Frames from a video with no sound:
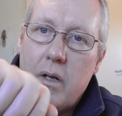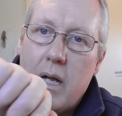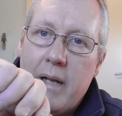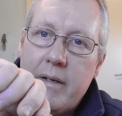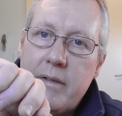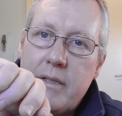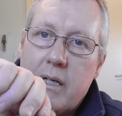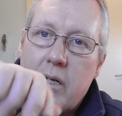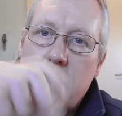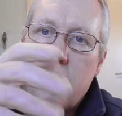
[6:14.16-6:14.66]

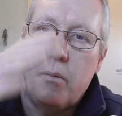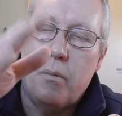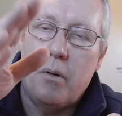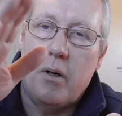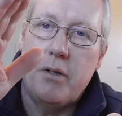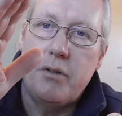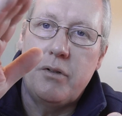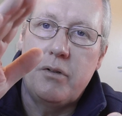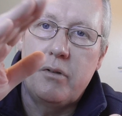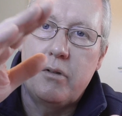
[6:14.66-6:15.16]

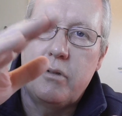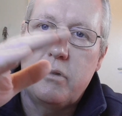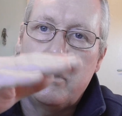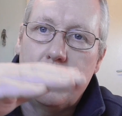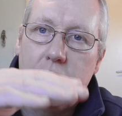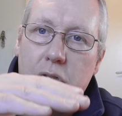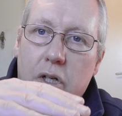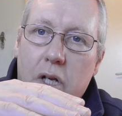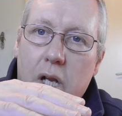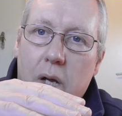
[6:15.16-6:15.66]
anti-clockwise
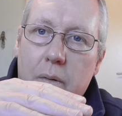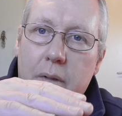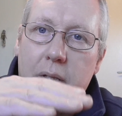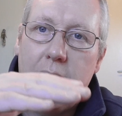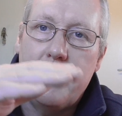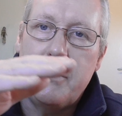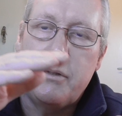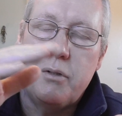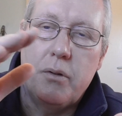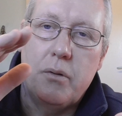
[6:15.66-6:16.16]
to lower
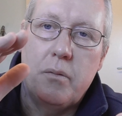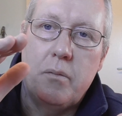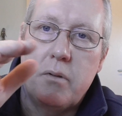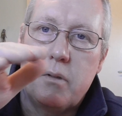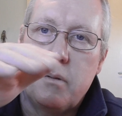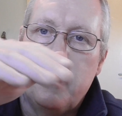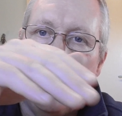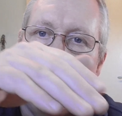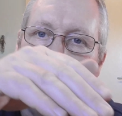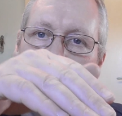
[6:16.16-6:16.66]
the actual,
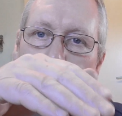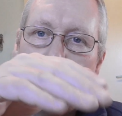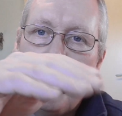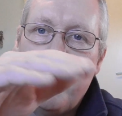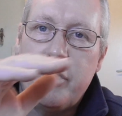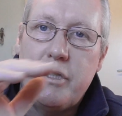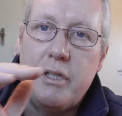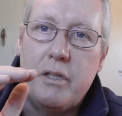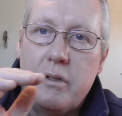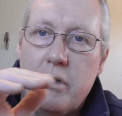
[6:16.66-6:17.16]
to make the
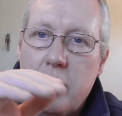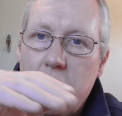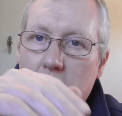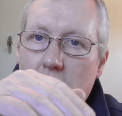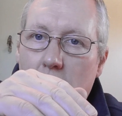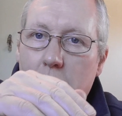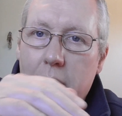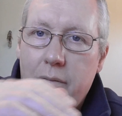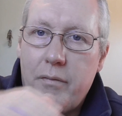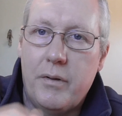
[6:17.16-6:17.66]
trajectory
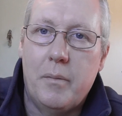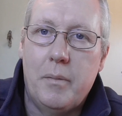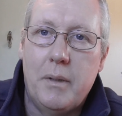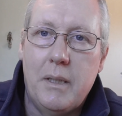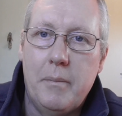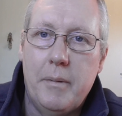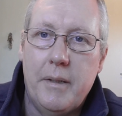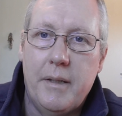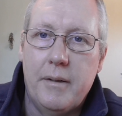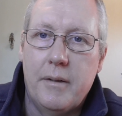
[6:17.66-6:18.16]
lower for the
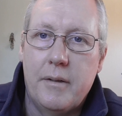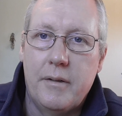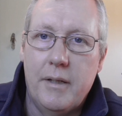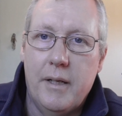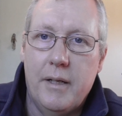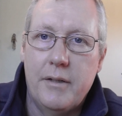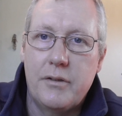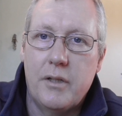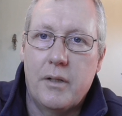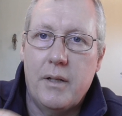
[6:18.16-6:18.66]
BB.
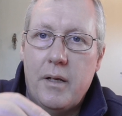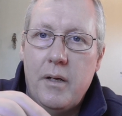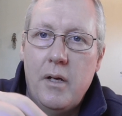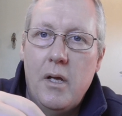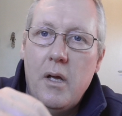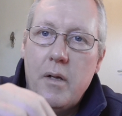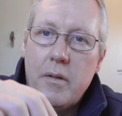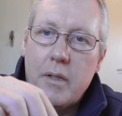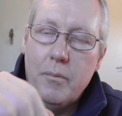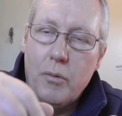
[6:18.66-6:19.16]
Yeah, so that
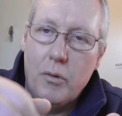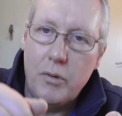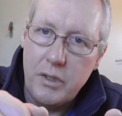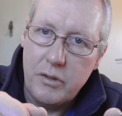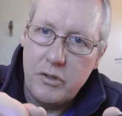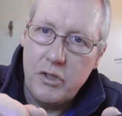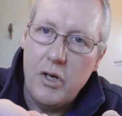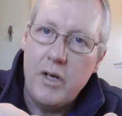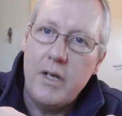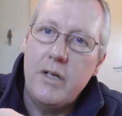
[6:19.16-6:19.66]
the more you
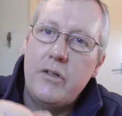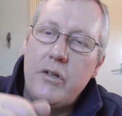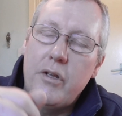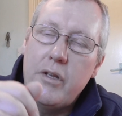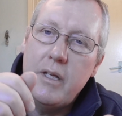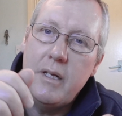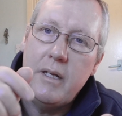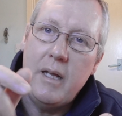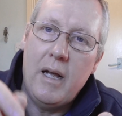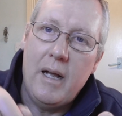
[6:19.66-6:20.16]
turn it to
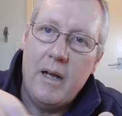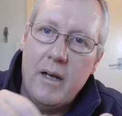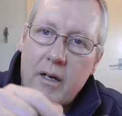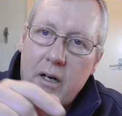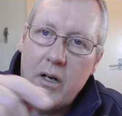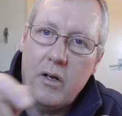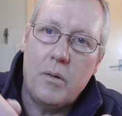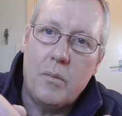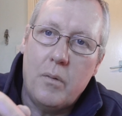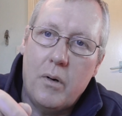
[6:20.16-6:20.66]
the
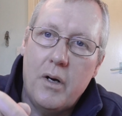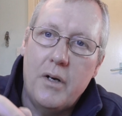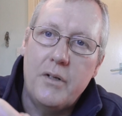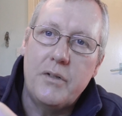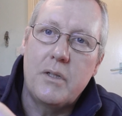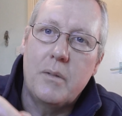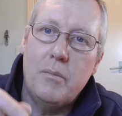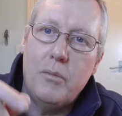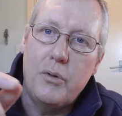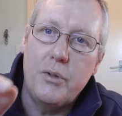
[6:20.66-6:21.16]

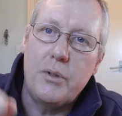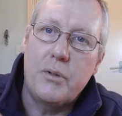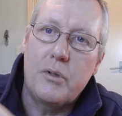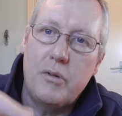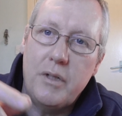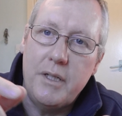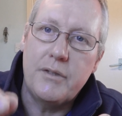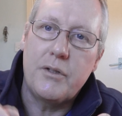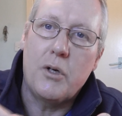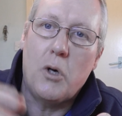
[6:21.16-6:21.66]
clockwise, the more you
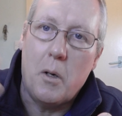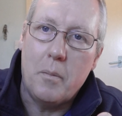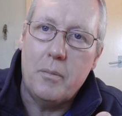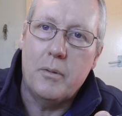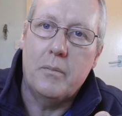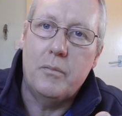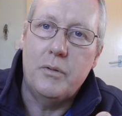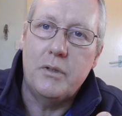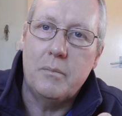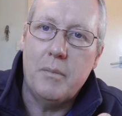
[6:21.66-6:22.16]
increase the hop
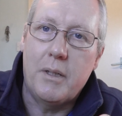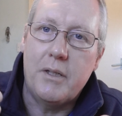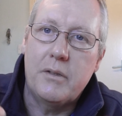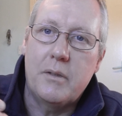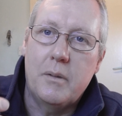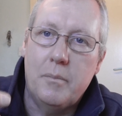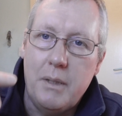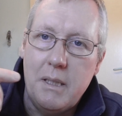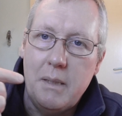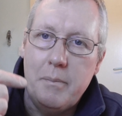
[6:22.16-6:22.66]
up, which makes
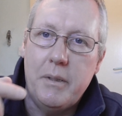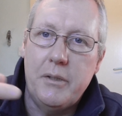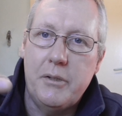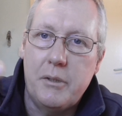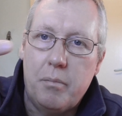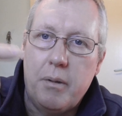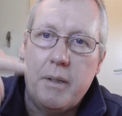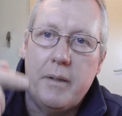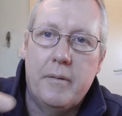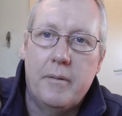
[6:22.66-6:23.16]
the BB
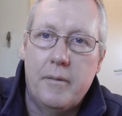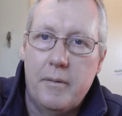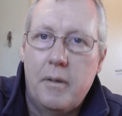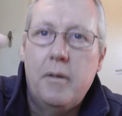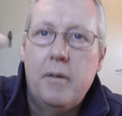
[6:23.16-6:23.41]
spin